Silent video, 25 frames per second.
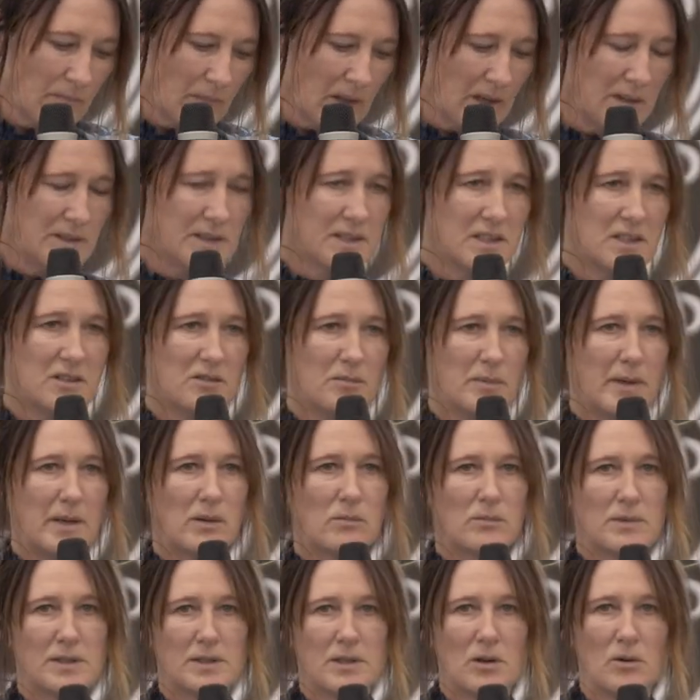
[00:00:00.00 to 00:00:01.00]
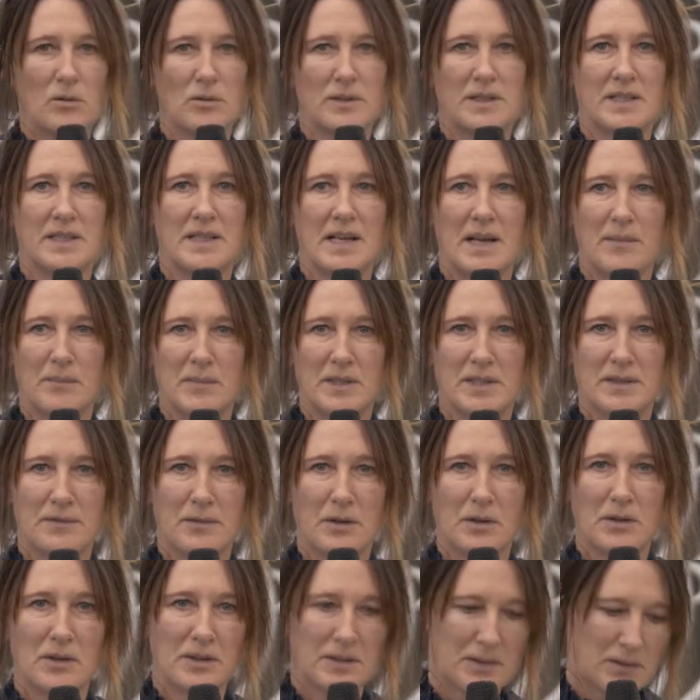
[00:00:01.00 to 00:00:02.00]
instead of being results and numbers
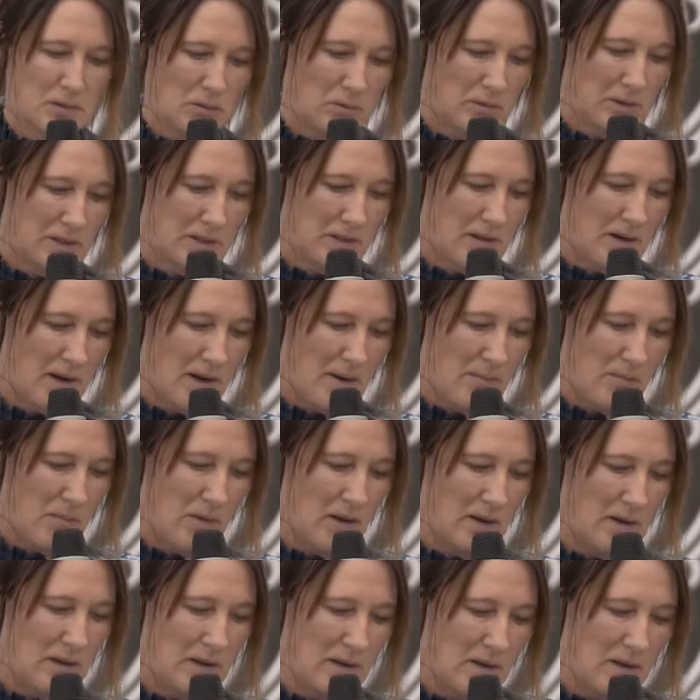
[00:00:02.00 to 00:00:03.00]
focused all the time.